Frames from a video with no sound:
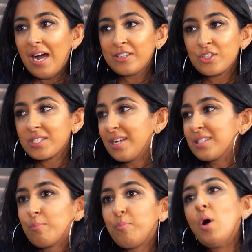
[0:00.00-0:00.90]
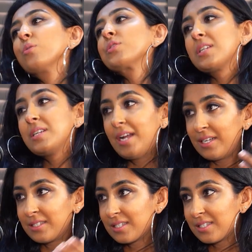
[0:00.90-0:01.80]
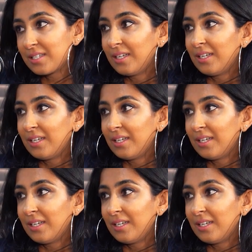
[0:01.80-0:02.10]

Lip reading: I decided to post a dance.